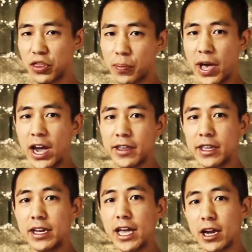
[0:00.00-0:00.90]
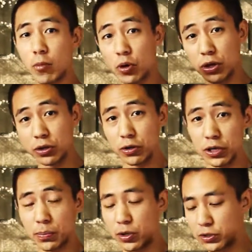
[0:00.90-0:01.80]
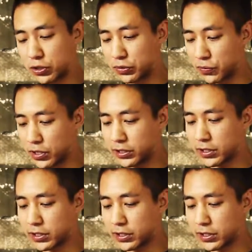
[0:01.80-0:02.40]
the back of the neck, or we can hook a person's wrist